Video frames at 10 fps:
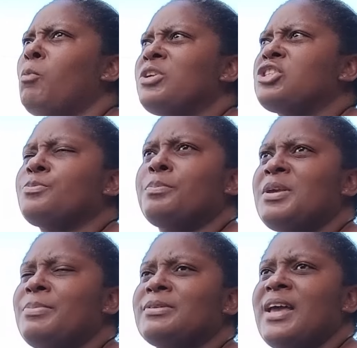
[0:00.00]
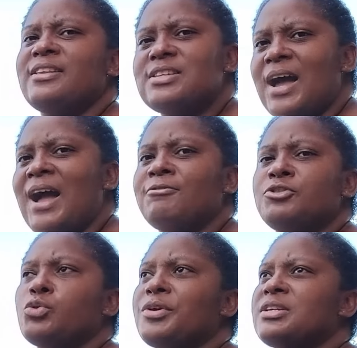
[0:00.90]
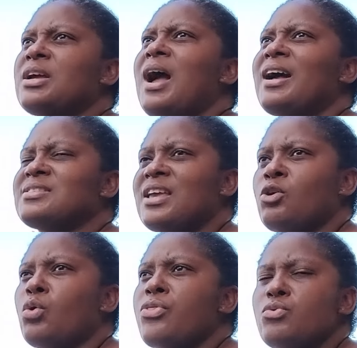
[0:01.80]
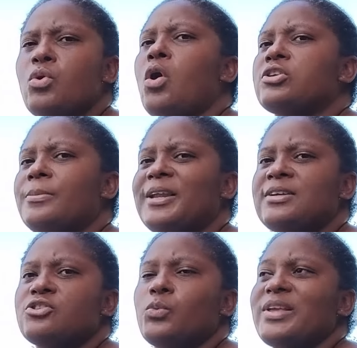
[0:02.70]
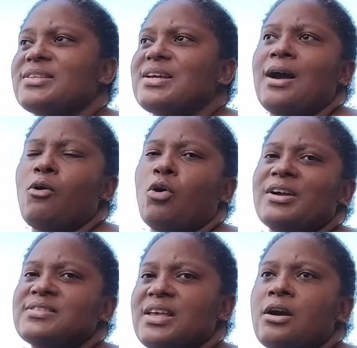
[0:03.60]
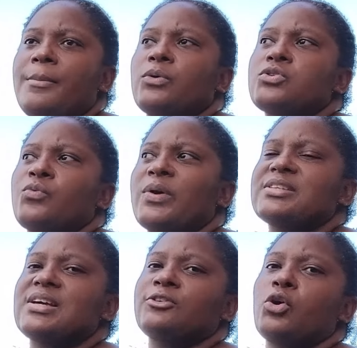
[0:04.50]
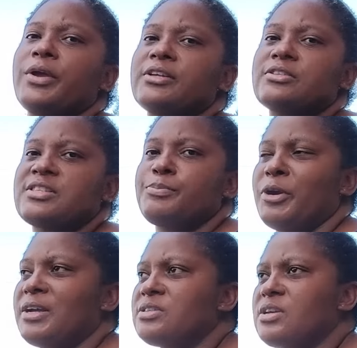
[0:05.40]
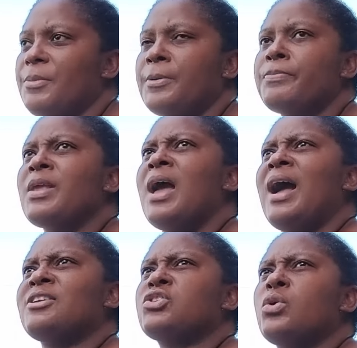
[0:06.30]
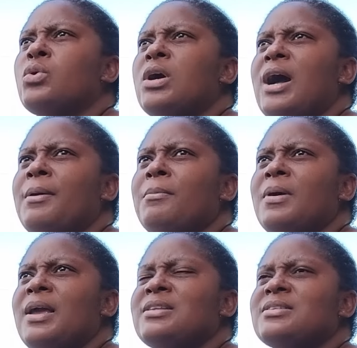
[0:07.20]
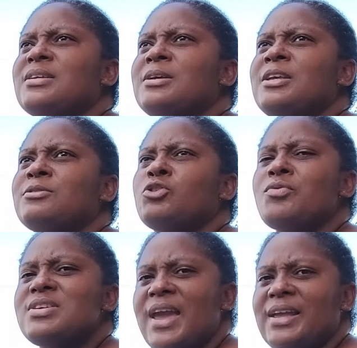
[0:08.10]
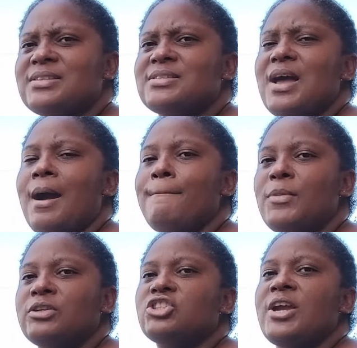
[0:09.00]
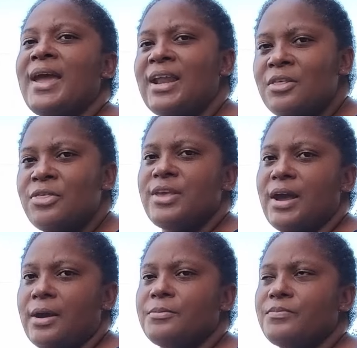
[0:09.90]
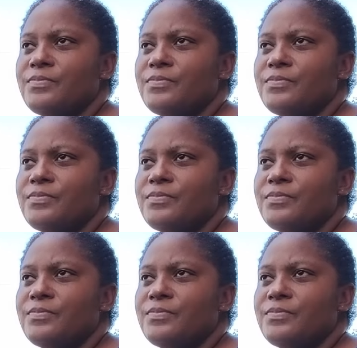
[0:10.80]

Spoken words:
which people tend to have during, as they go through autumn and into winter, or as they come out of winter and going into spring and summer. And so it creates a much healthier